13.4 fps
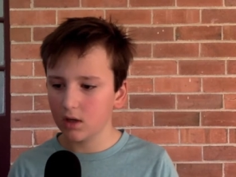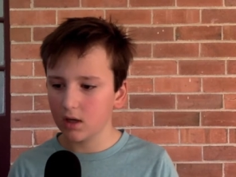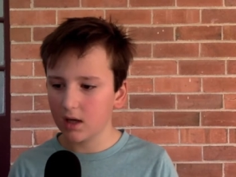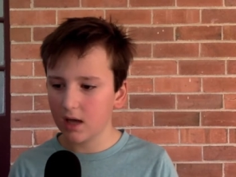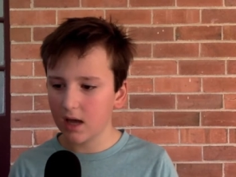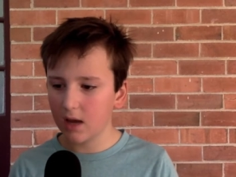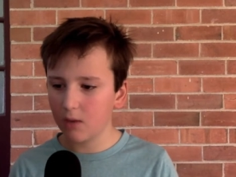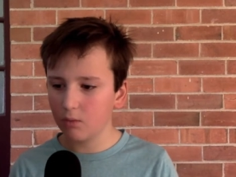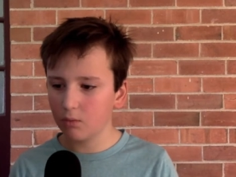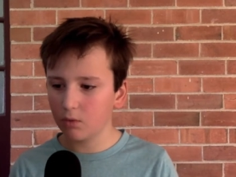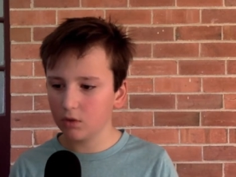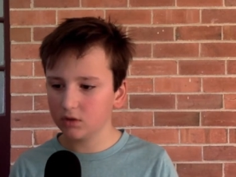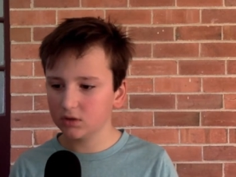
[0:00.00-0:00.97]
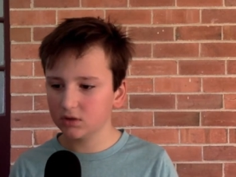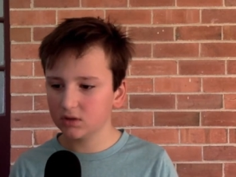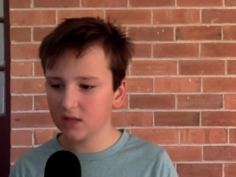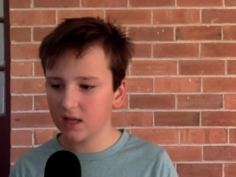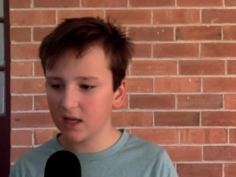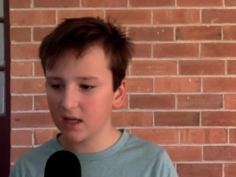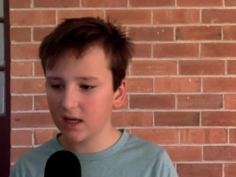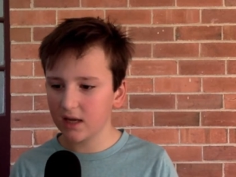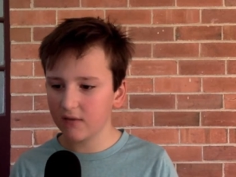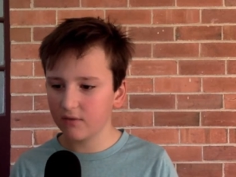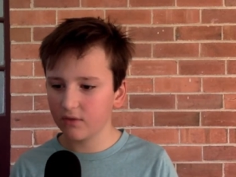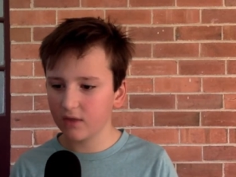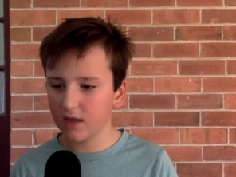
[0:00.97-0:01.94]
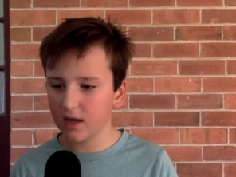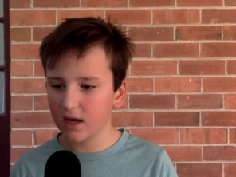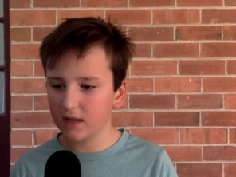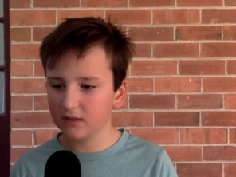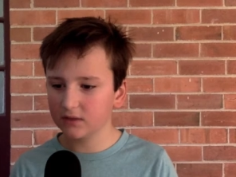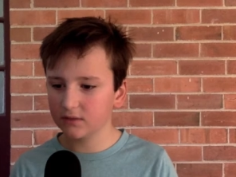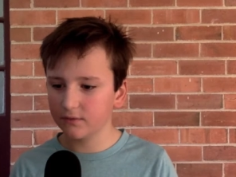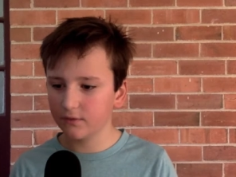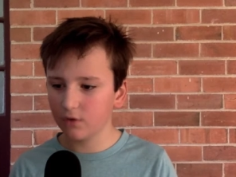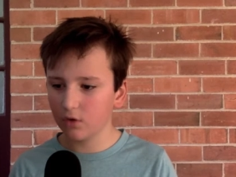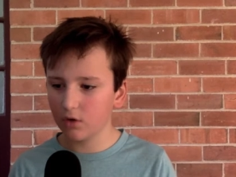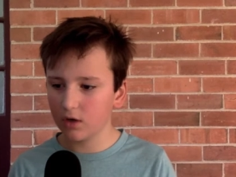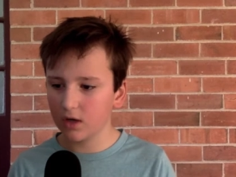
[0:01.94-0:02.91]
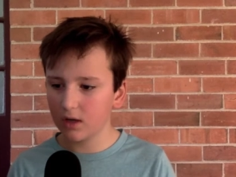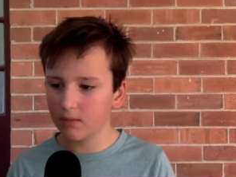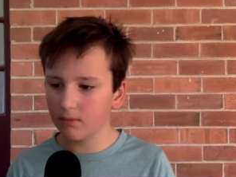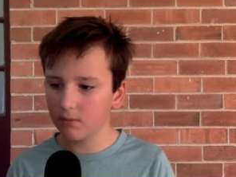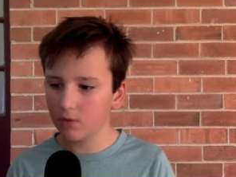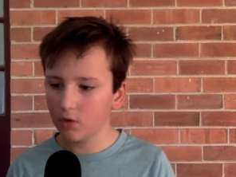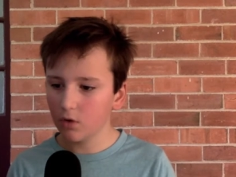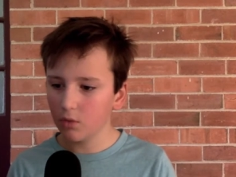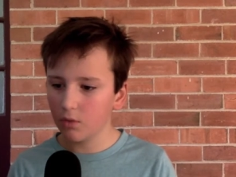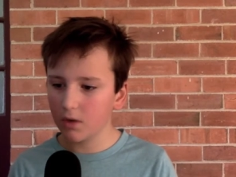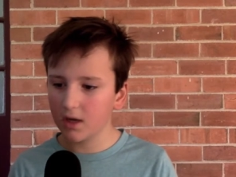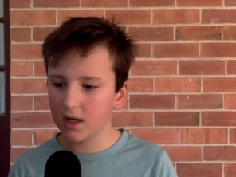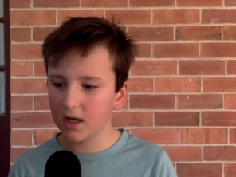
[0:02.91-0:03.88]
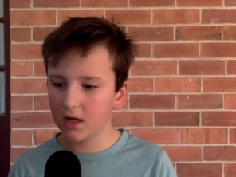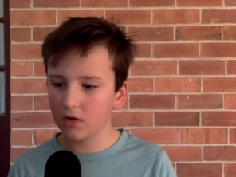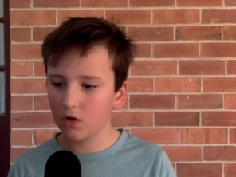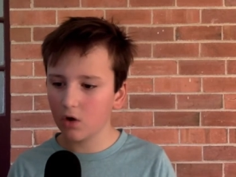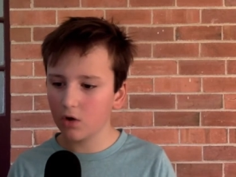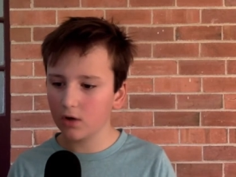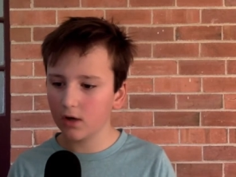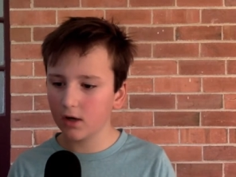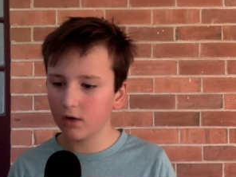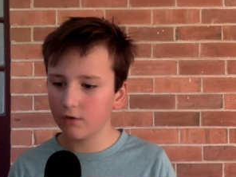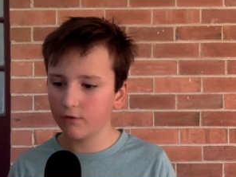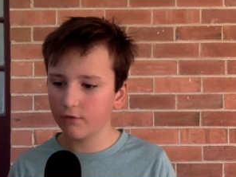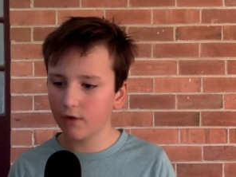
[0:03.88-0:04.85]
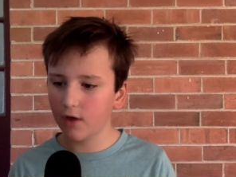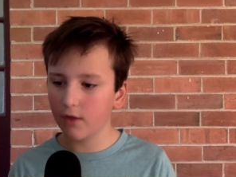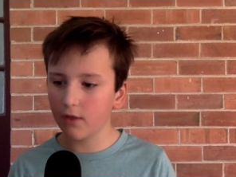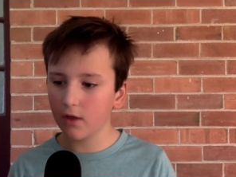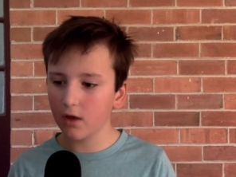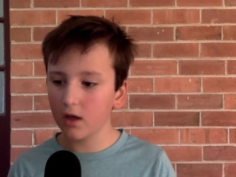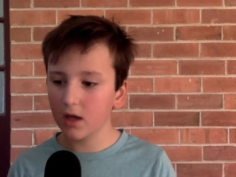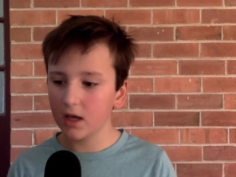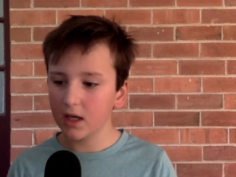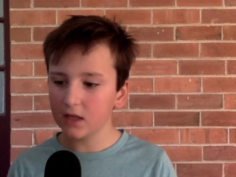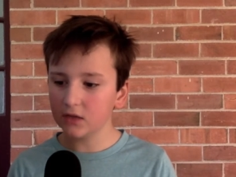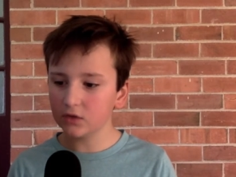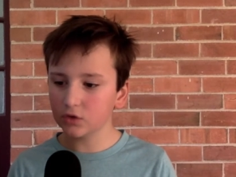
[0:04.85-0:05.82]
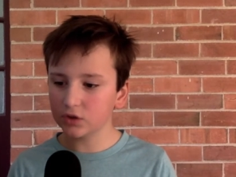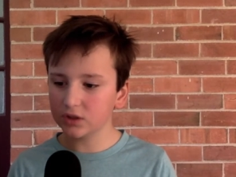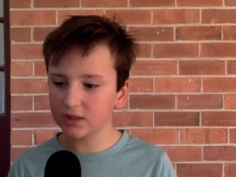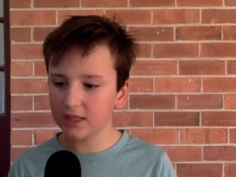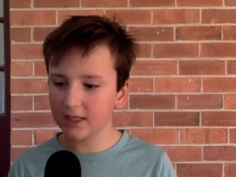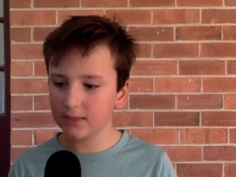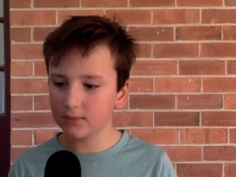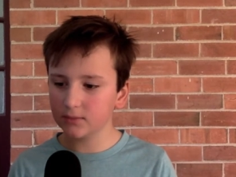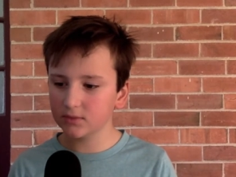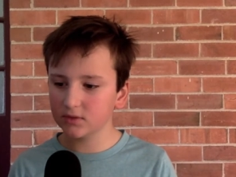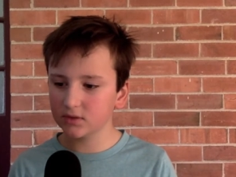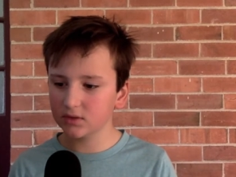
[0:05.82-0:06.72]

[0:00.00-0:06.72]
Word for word: At once they left their nets and followed him. When he had gone a little farther, he saw James,